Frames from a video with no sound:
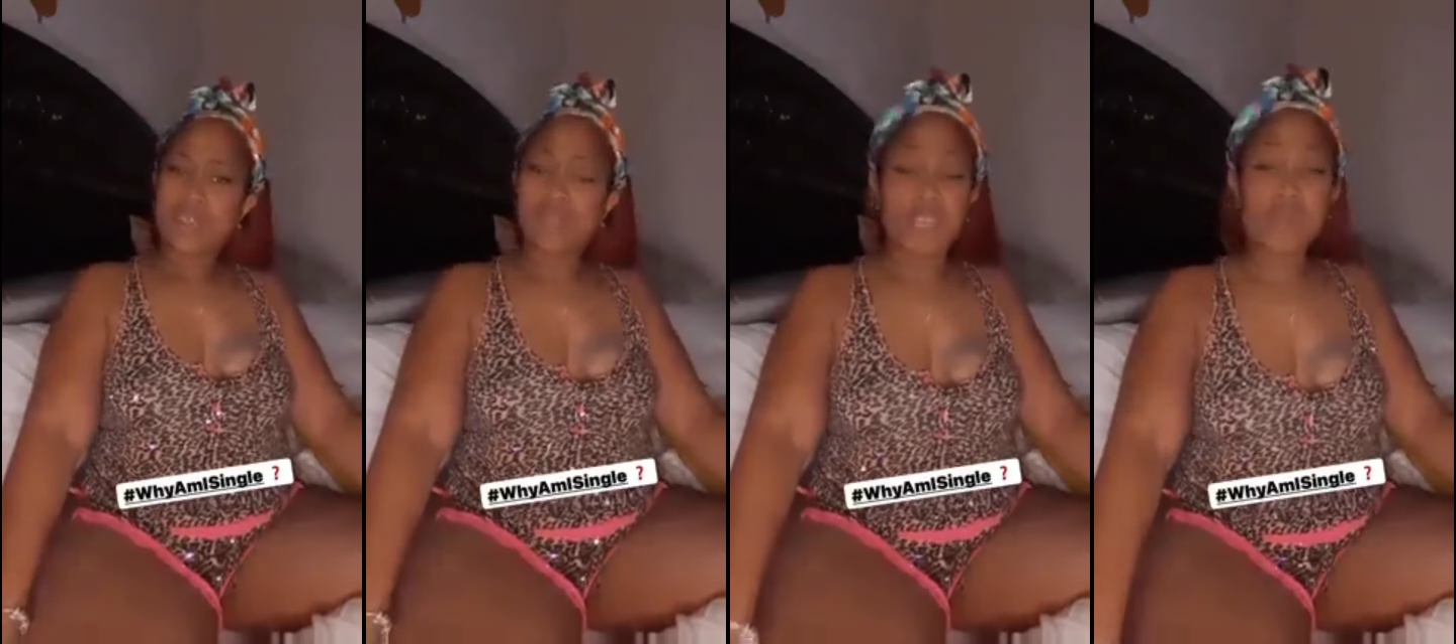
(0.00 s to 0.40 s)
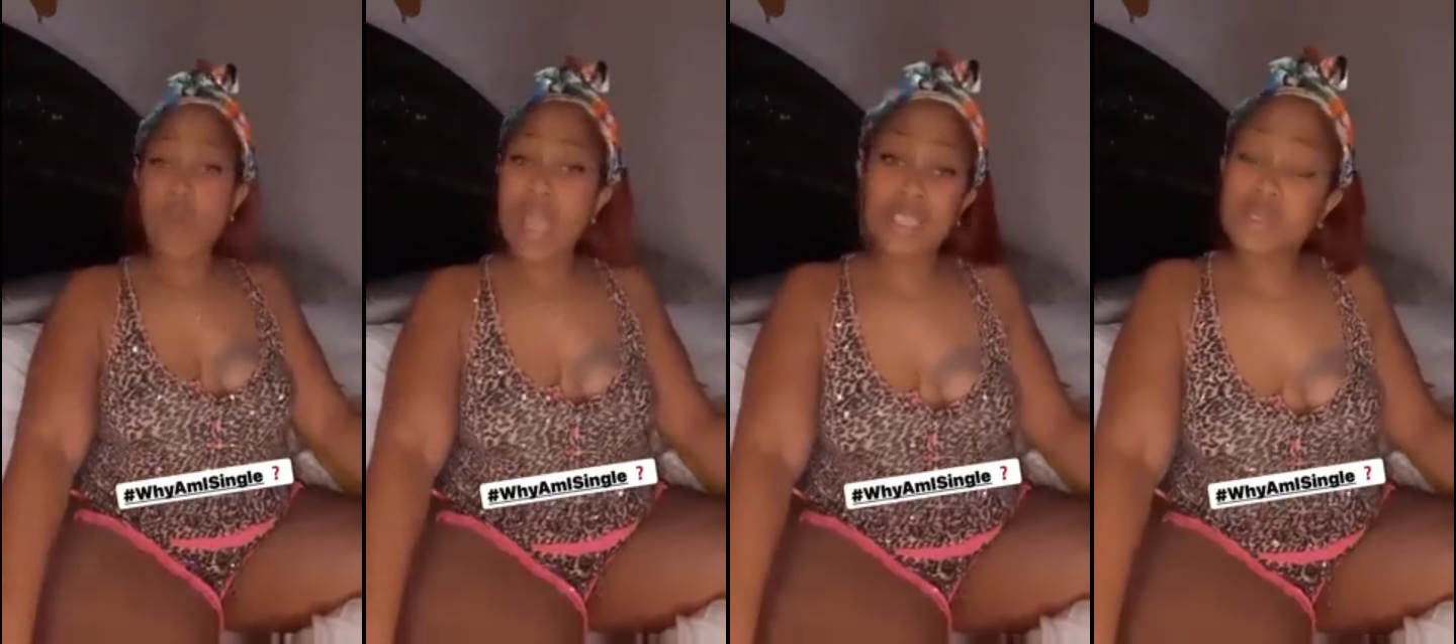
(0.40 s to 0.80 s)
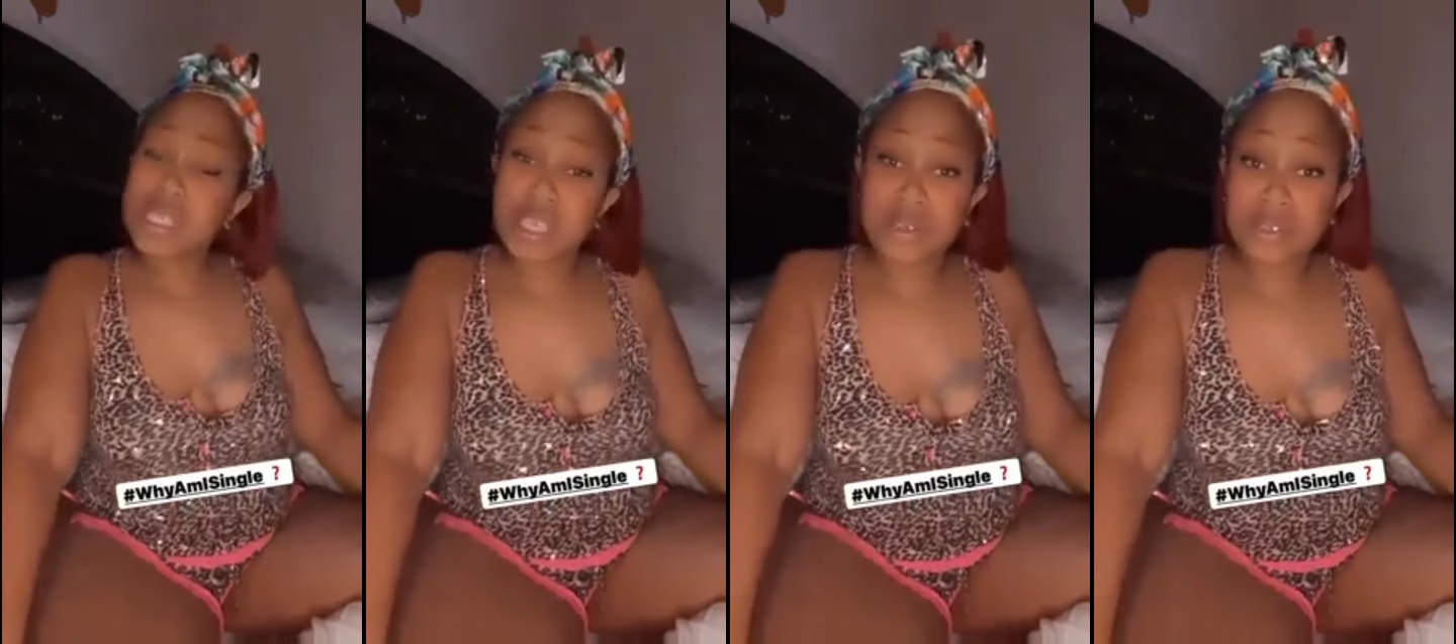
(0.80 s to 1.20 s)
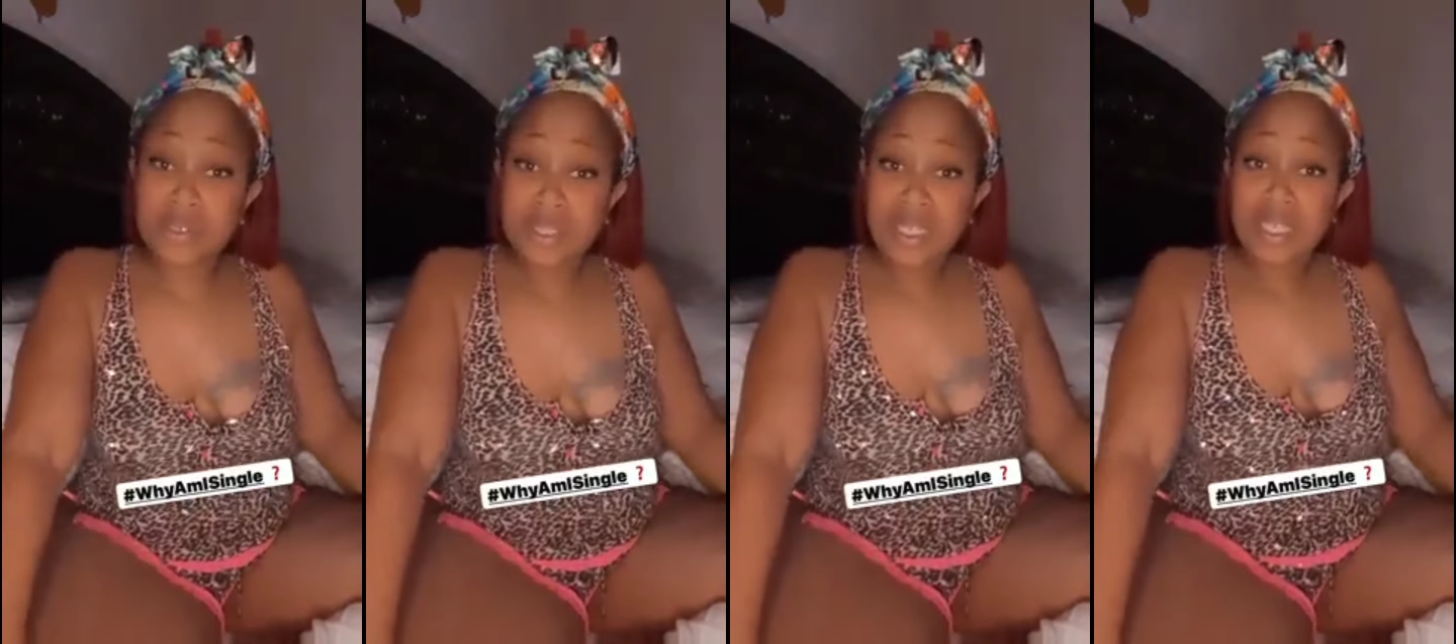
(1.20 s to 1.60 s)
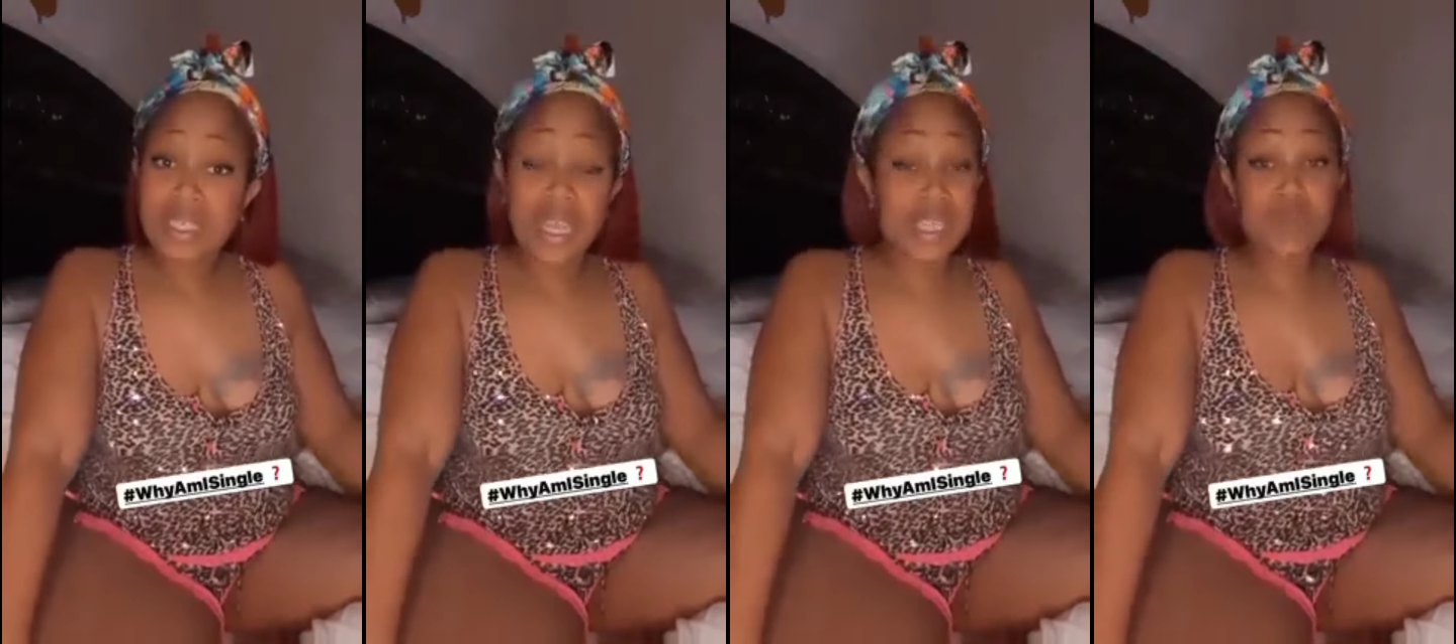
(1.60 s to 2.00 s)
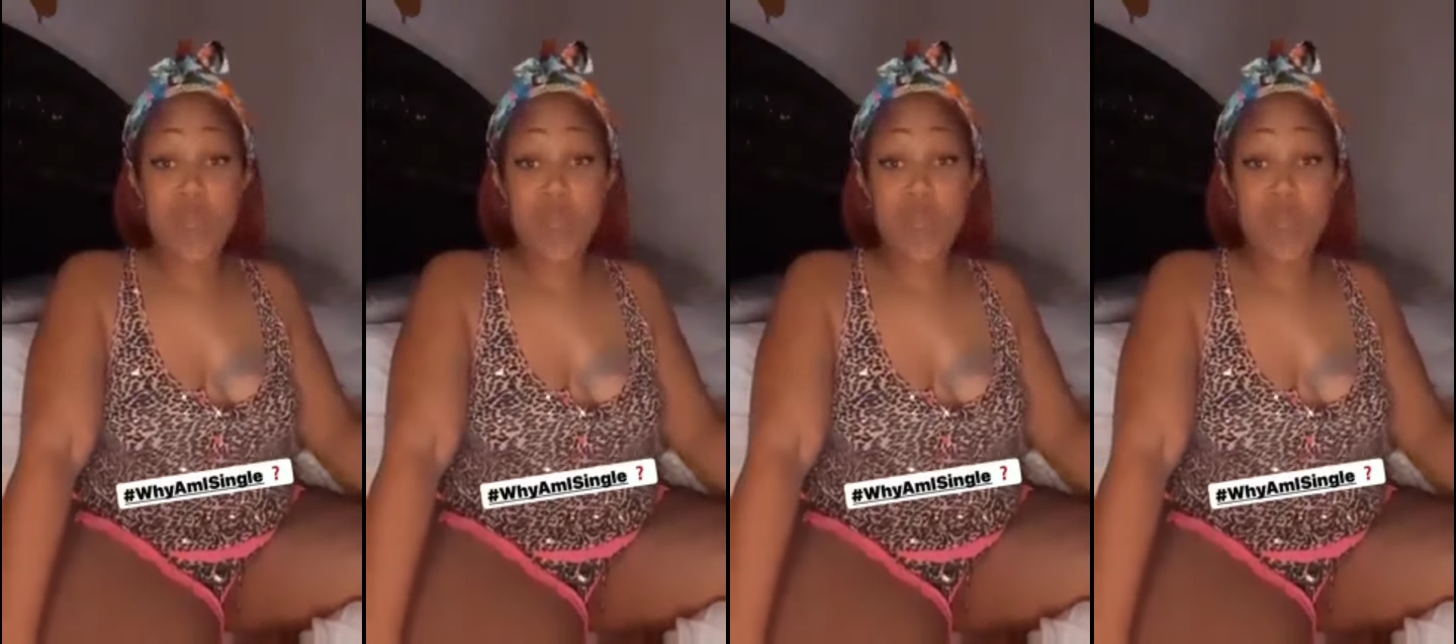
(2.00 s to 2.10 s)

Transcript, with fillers: Fellow, why are you single? Ladies,